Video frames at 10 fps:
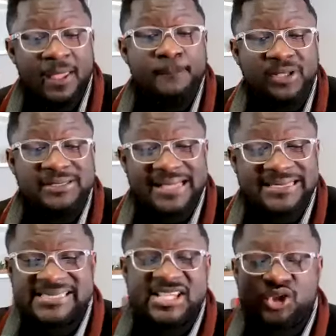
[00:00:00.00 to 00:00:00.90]
But that
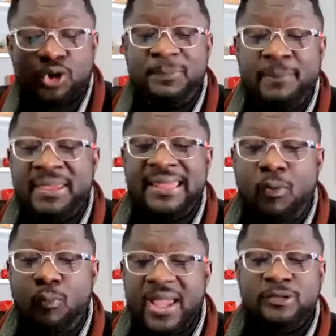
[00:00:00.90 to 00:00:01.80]
is a
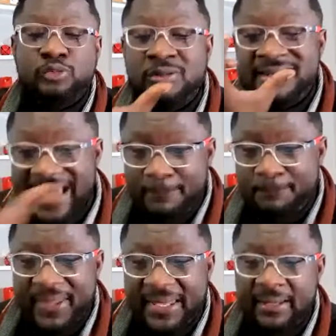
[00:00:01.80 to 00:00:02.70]
subliminal way to
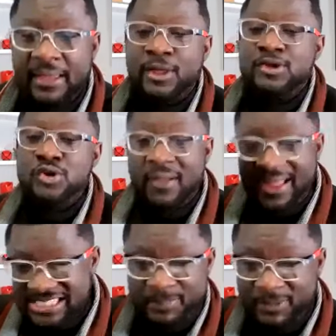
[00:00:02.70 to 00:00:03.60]
dampen your
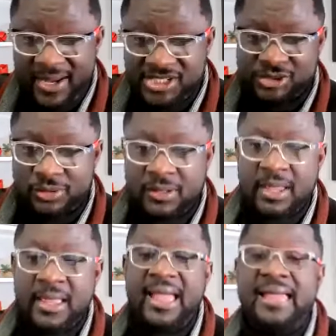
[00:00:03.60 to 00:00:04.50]
aspiration
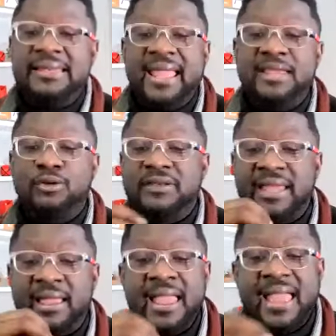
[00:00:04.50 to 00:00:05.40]
at the end of the
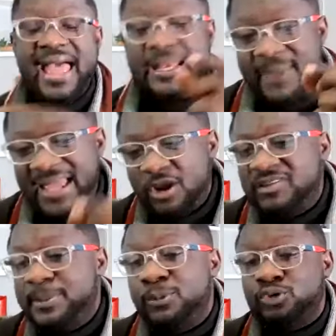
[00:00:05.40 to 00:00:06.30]
day. And many of the
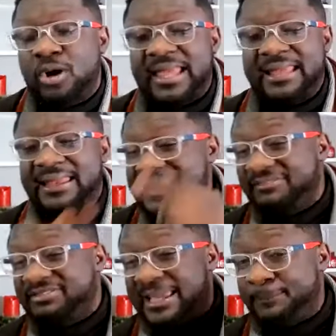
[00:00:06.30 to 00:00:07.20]
people talk like that. They
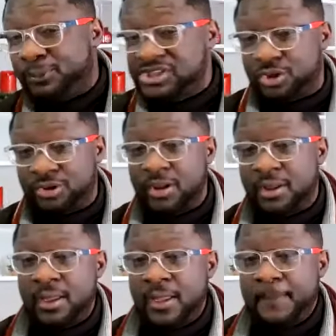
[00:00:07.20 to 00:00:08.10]
have taken position,
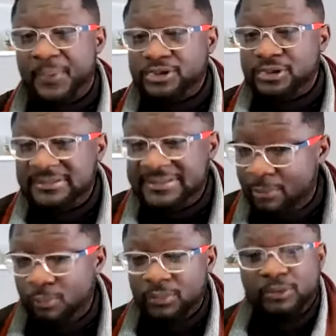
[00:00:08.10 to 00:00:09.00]
but they
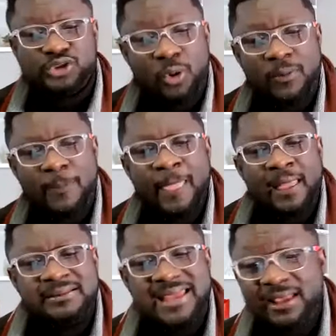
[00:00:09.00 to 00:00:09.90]
won't. So
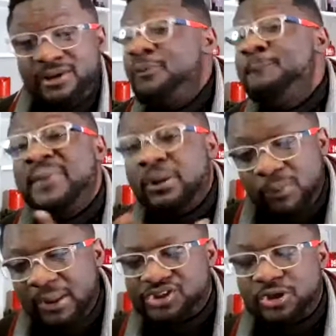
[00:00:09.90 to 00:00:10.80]
they even mean
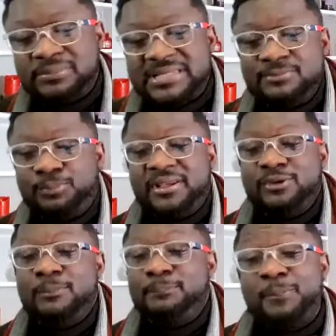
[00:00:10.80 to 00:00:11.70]
well sometimes, but
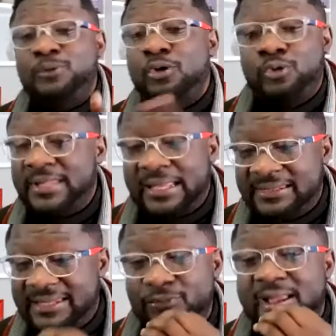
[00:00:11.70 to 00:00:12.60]
people don't know that the
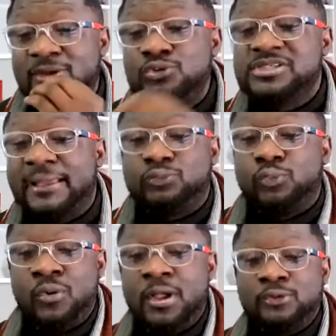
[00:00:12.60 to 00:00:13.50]
devil can use them to